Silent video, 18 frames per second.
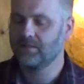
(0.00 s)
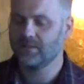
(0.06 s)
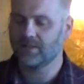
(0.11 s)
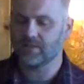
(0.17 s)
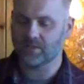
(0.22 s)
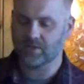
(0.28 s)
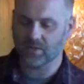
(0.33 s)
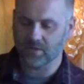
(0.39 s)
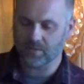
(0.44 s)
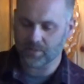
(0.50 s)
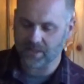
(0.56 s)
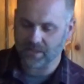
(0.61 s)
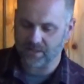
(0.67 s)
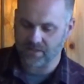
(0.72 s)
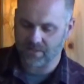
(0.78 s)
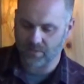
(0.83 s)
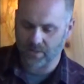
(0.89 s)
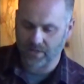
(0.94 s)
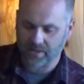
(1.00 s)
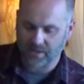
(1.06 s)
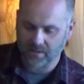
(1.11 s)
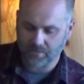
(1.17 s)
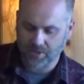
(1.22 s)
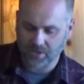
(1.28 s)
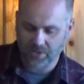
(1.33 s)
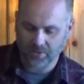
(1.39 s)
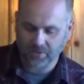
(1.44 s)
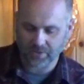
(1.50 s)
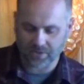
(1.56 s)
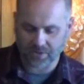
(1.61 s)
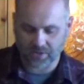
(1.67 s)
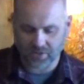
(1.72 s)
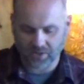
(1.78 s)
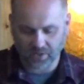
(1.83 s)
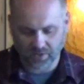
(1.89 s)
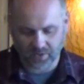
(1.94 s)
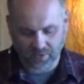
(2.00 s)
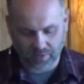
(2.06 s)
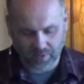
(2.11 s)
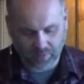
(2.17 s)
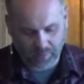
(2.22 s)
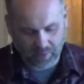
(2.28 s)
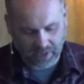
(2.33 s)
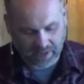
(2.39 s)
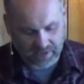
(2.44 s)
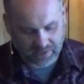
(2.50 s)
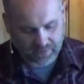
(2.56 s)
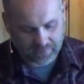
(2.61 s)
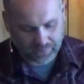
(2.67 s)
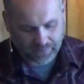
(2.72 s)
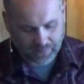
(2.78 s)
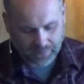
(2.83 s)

Then join me in this work. Come shoulder to shoulder with me."